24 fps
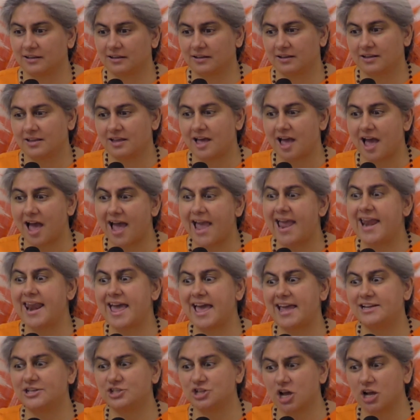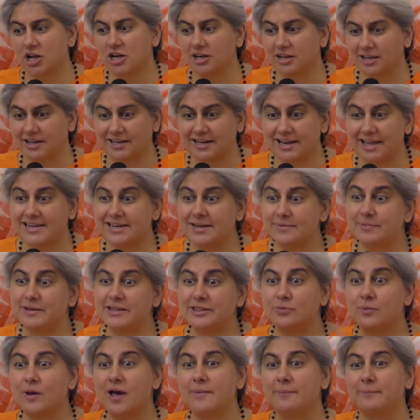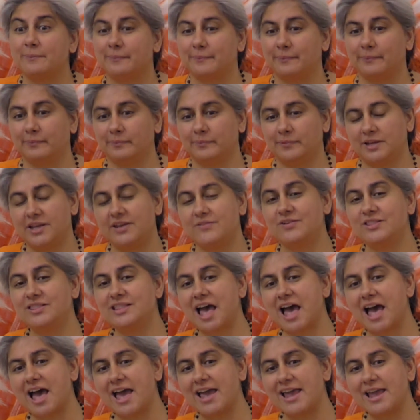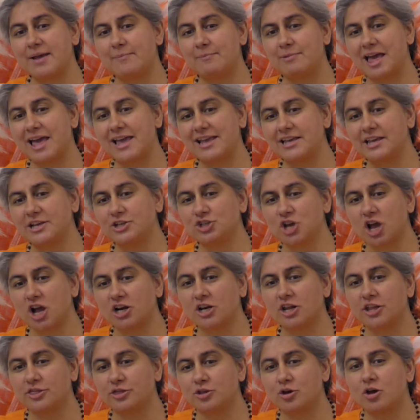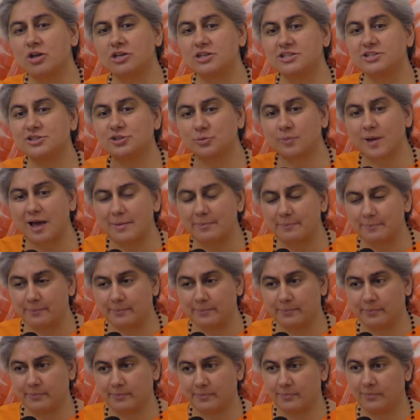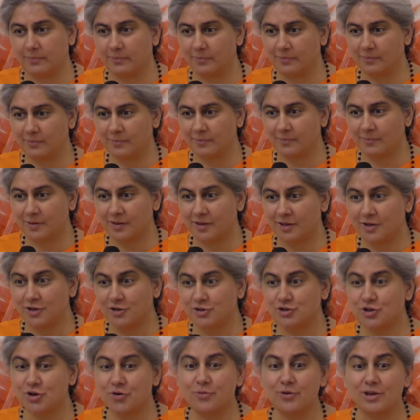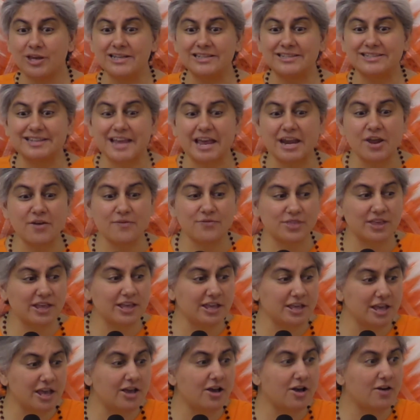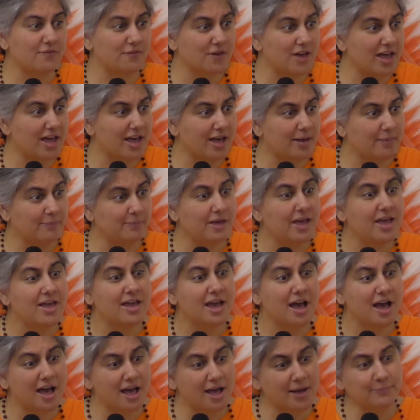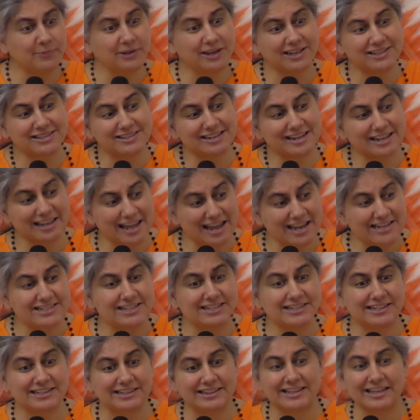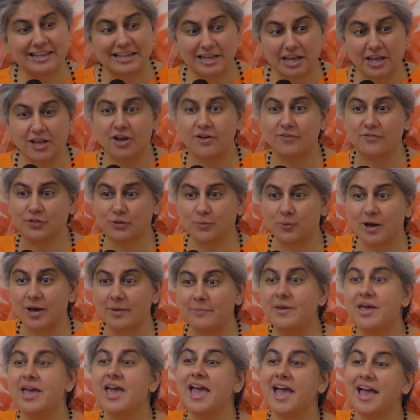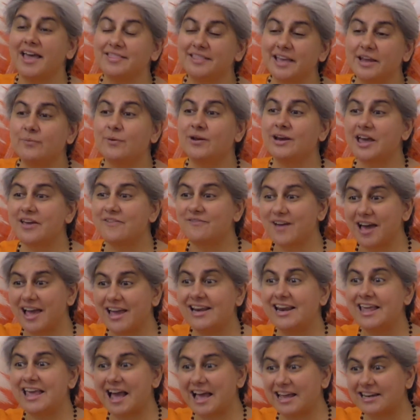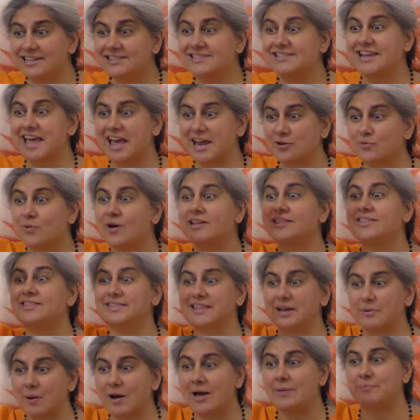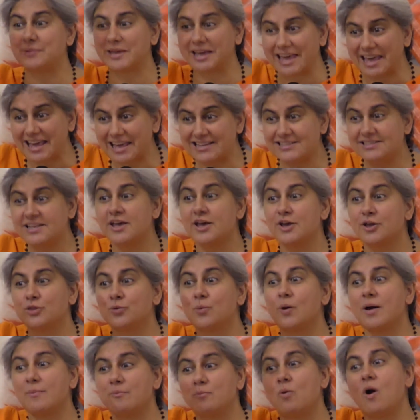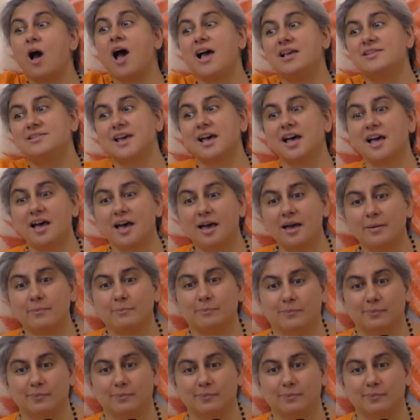I like chocolate, let it be Tvam. Even the I am liking chocolate thought is Tvam. So instead of thinking of aham gets negated in thinking of Tvam. And then when I finally understand what Tvam was aham.